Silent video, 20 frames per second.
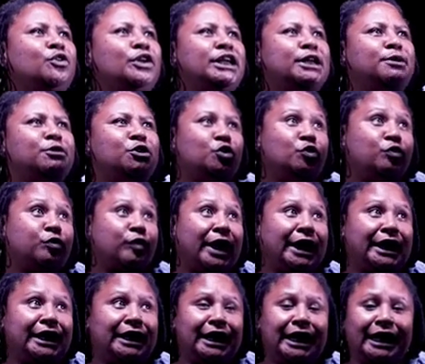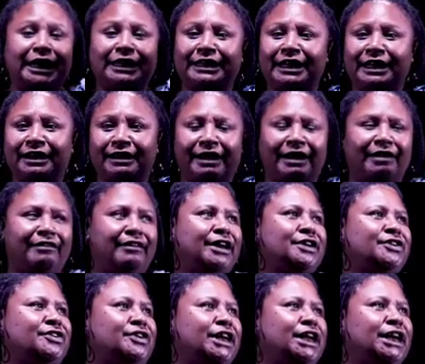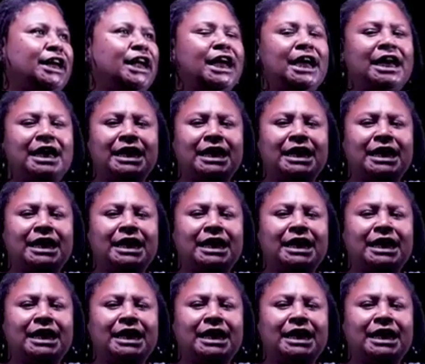need to find length and direction,